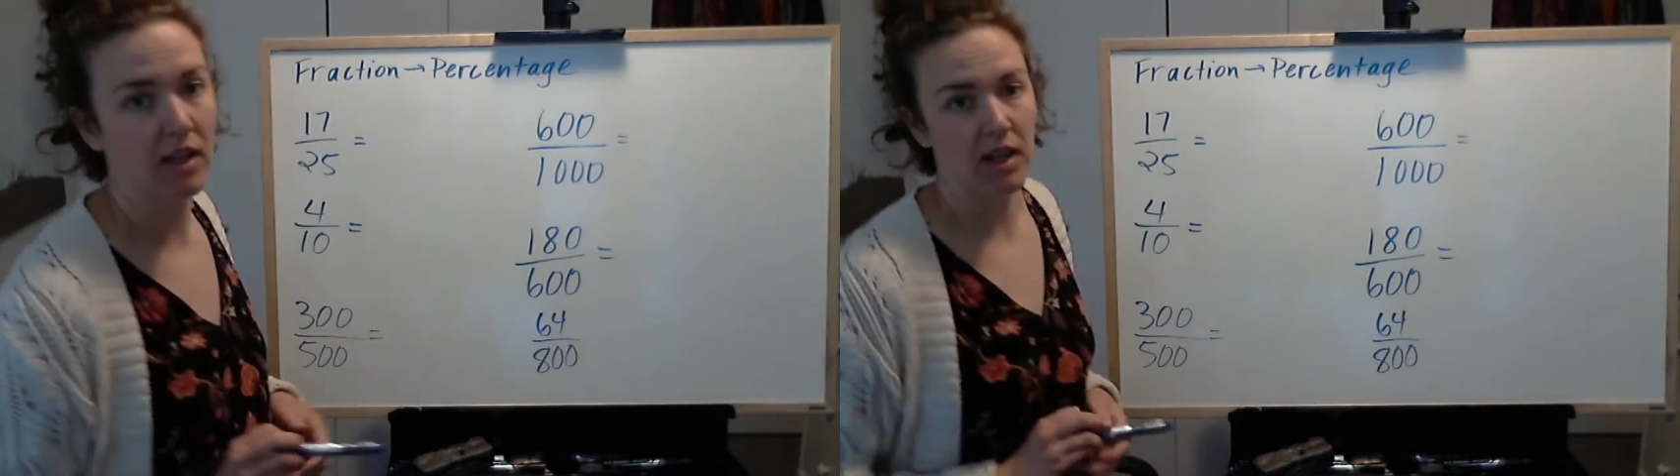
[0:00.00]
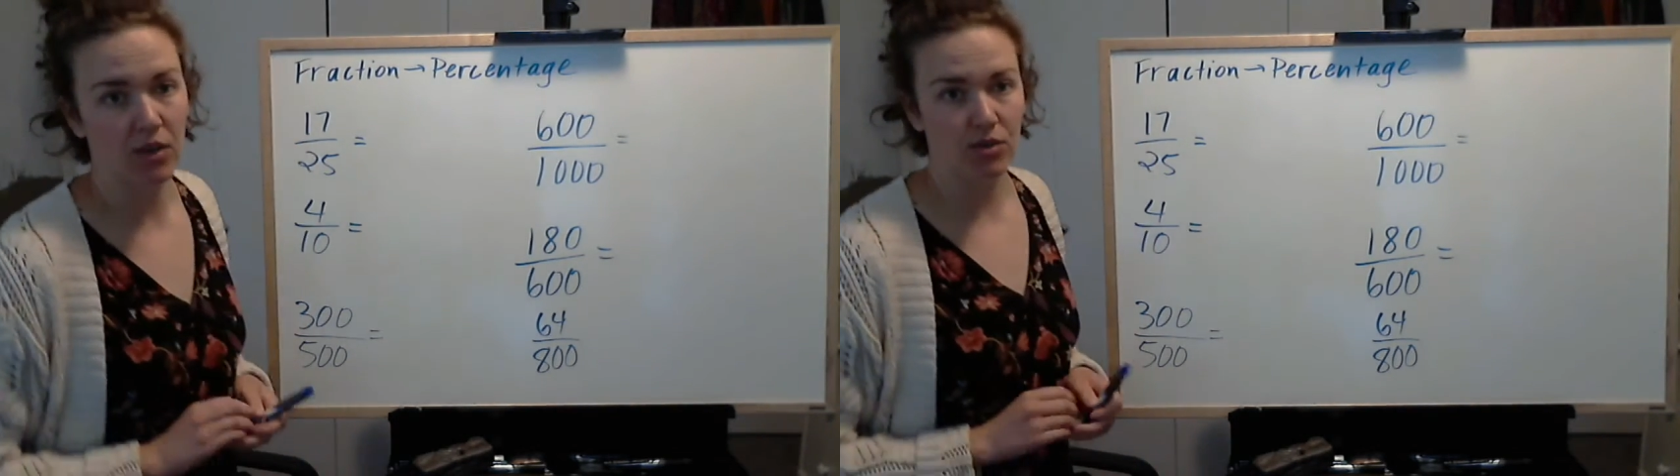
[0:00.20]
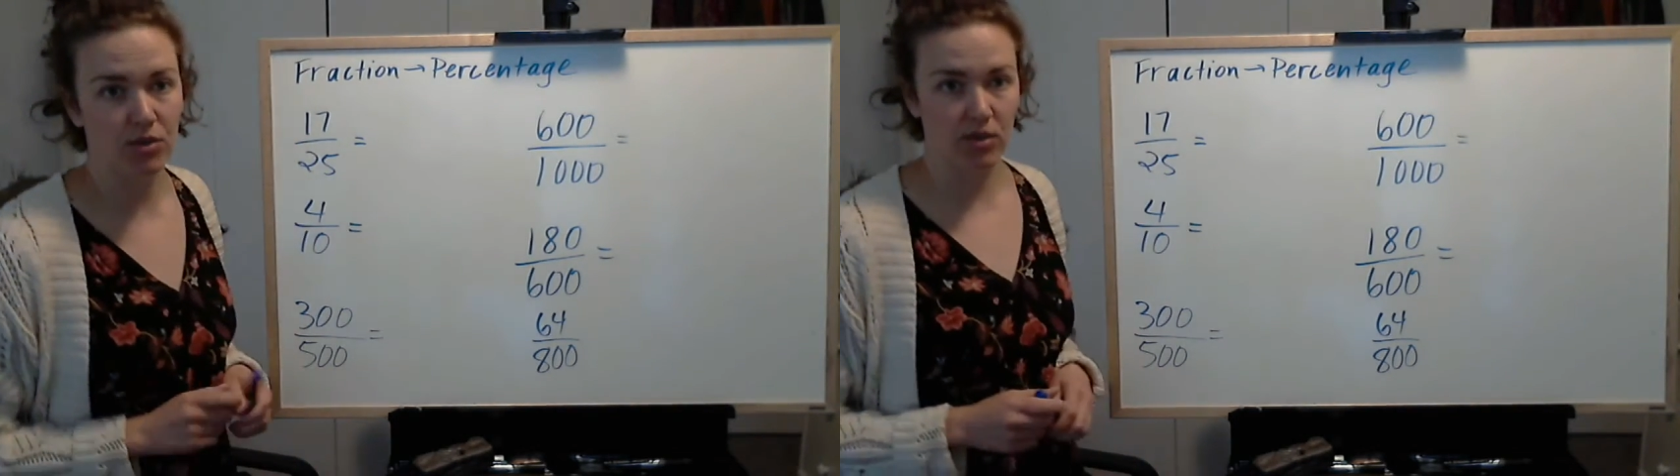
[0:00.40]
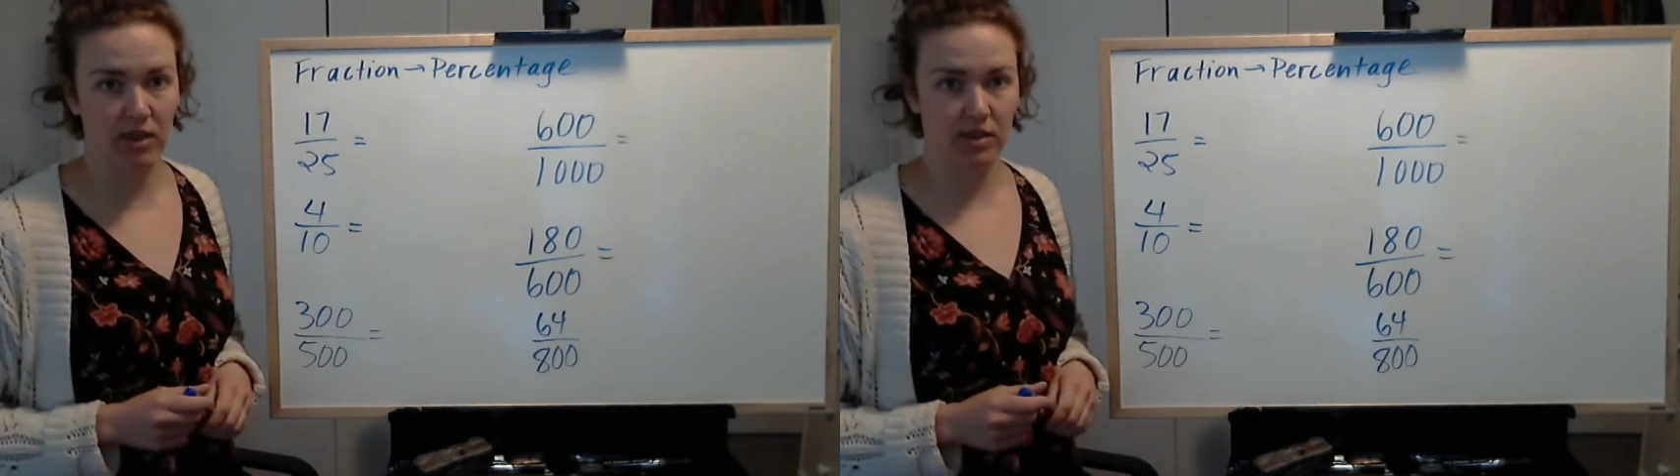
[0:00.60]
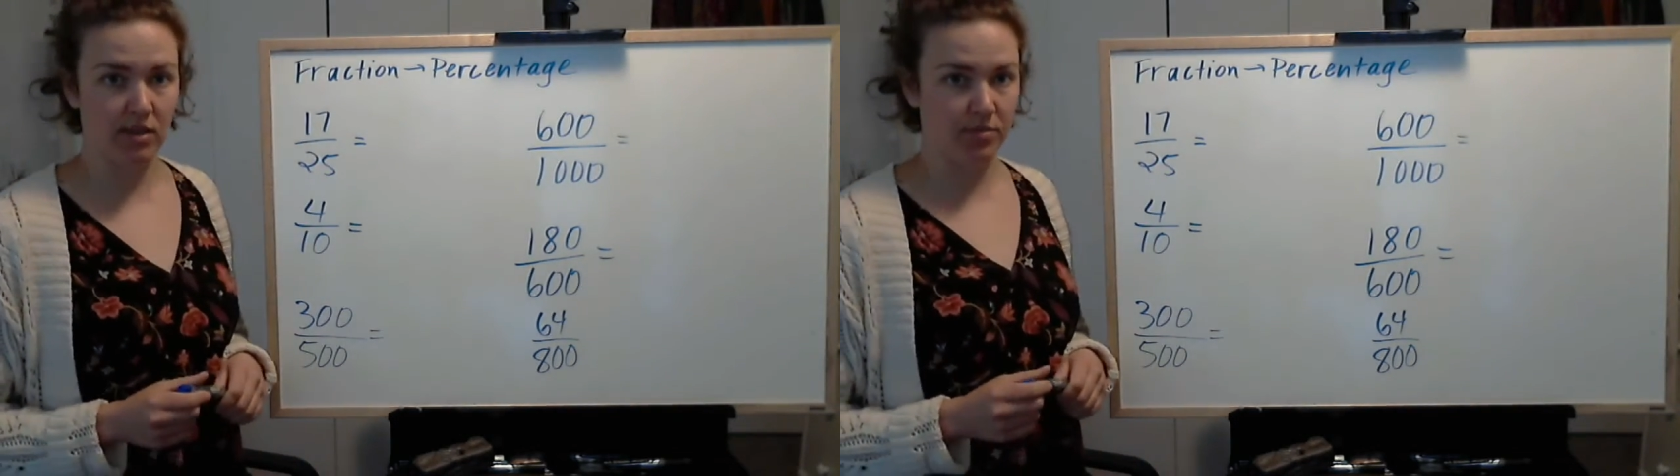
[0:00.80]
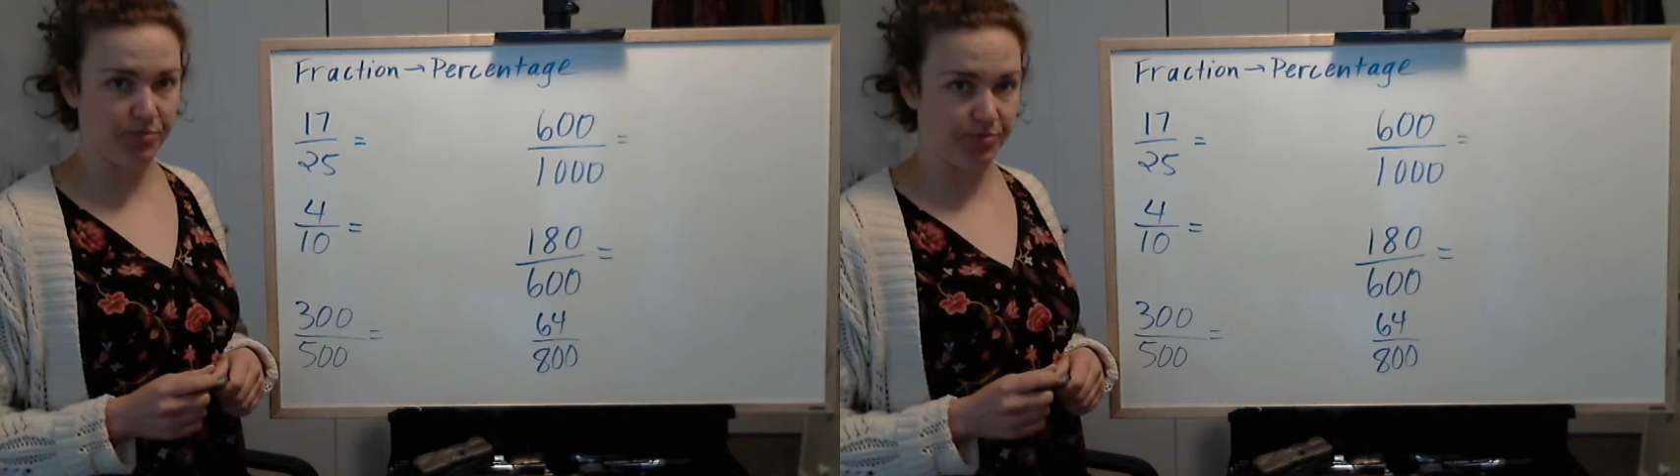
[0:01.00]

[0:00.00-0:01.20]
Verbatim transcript: in how you do this.